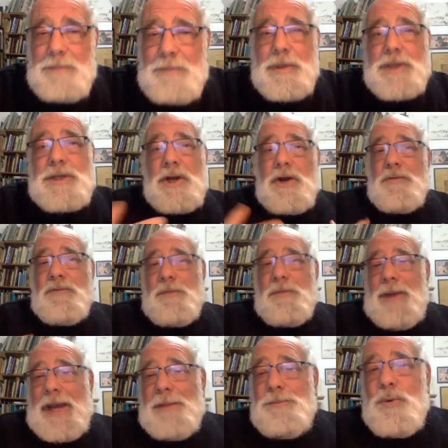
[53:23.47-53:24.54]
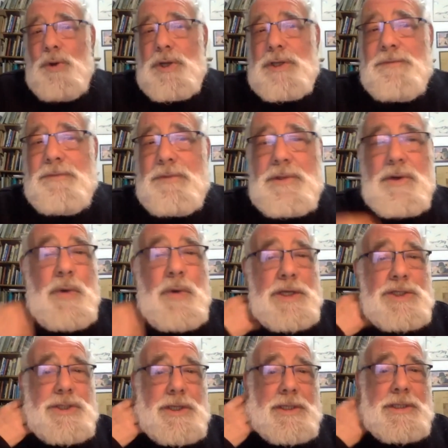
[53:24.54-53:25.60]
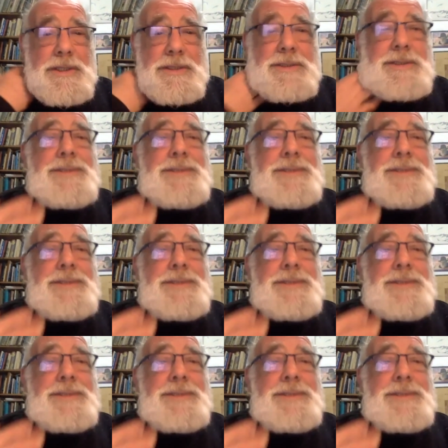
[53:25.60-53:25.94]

But, you know, from my point of view, the question is,